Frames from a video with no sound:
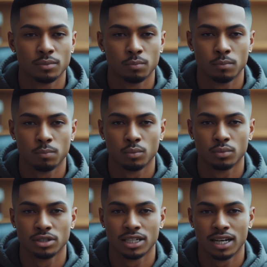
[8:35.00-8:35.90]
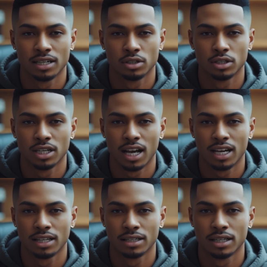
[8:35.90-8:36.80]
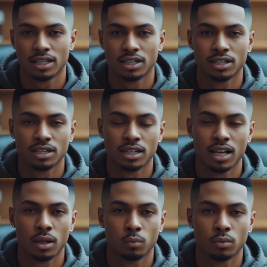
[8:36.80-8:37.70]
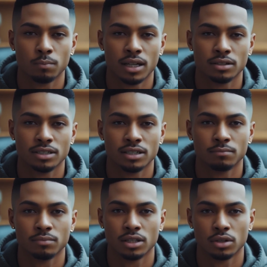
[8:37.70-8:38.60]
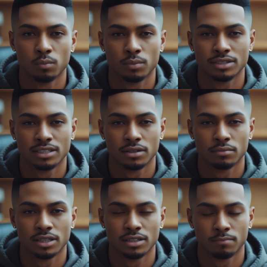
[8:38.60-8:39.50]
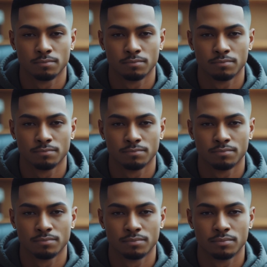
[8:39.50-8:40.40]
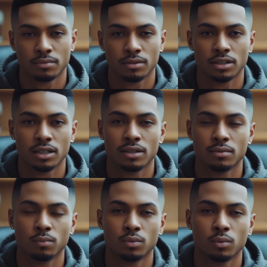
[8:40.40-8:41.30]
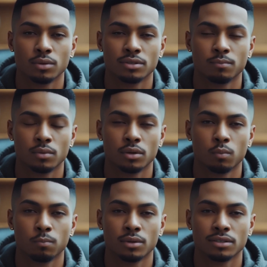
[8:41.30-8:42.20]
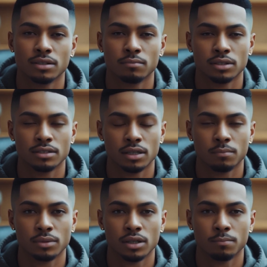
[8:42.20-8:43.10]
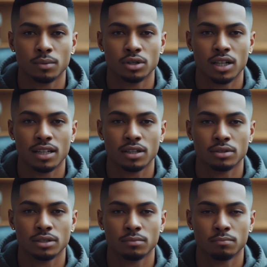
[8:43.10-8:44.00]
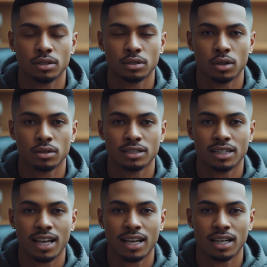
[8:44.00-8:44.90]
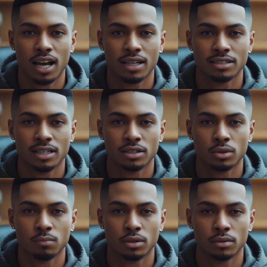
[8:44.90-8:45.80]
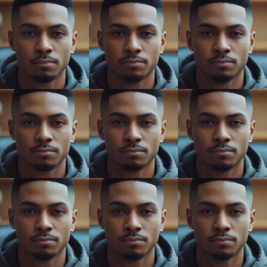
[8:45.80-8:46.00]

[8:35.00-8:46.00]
as we approach AGI? How would you balance innovation with safety? If you enjoyed this video, please give it a thumbs up and check out another video on the AI takeover.